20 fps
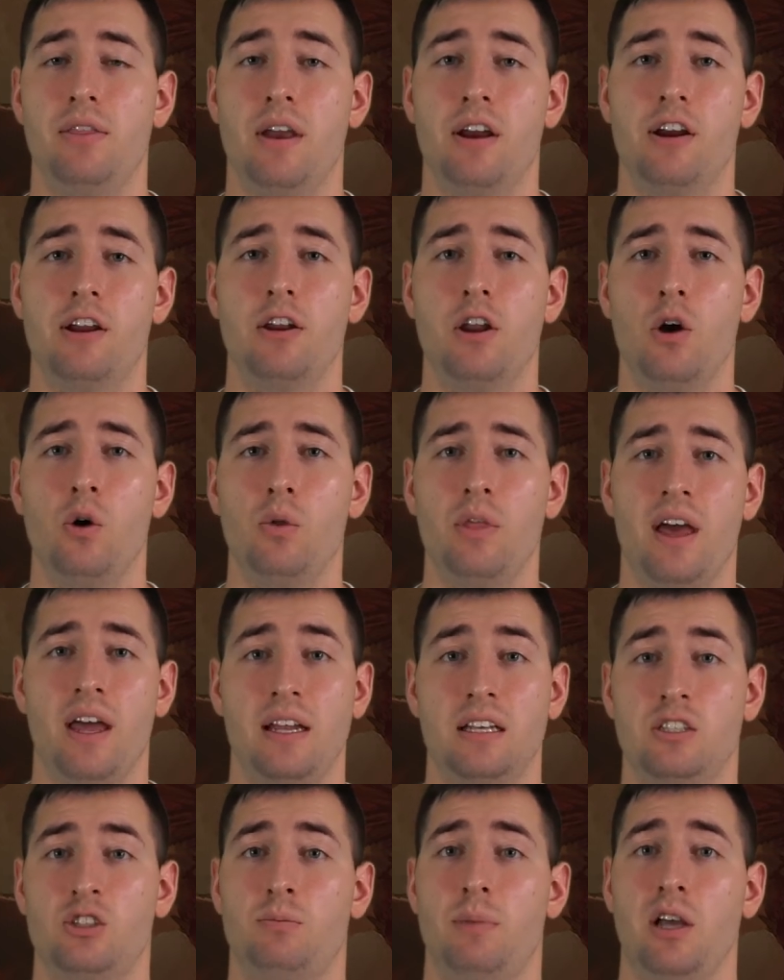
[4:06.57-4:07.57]
there and know
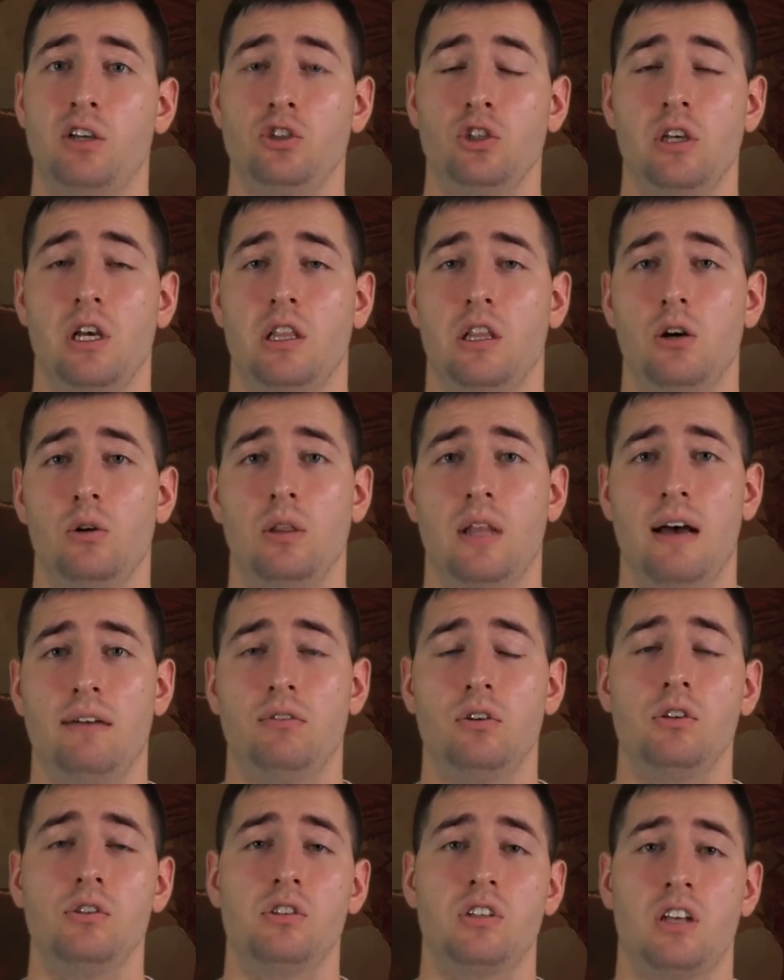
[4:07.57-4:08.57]
that especially at low
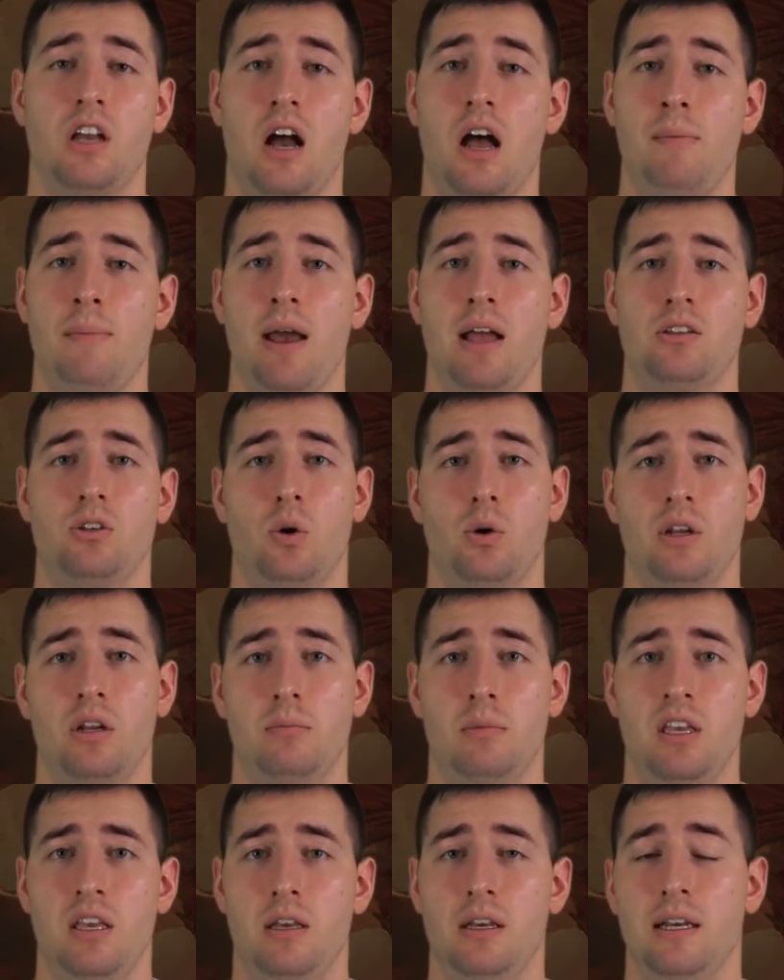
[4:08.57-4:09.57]
levels, combat is going to
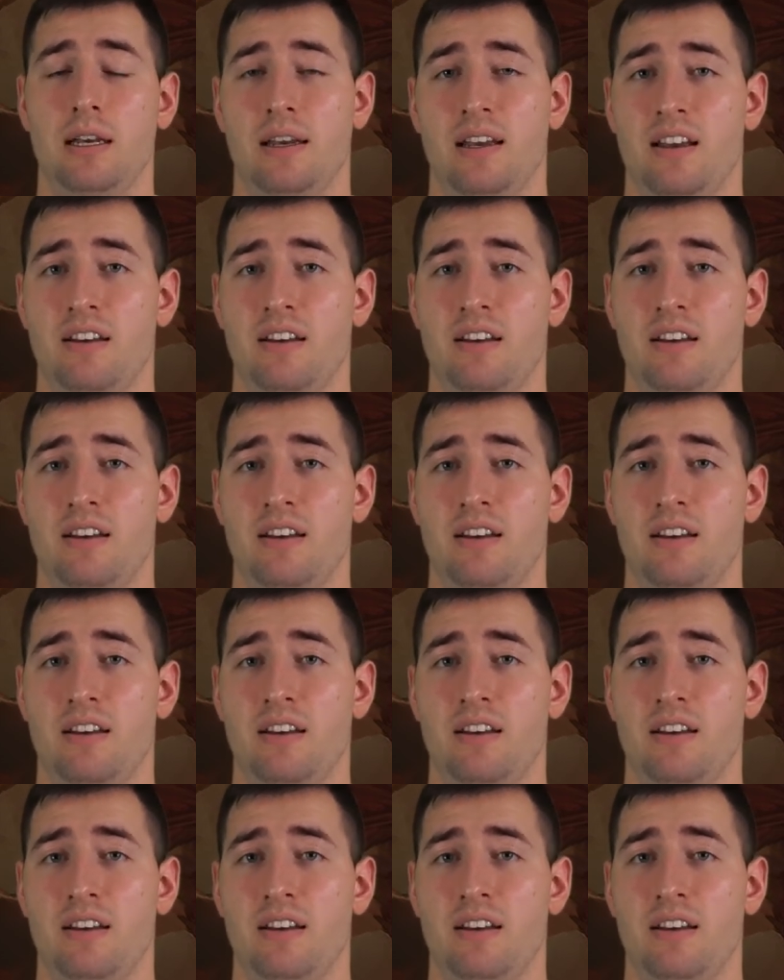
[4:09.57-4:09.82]
be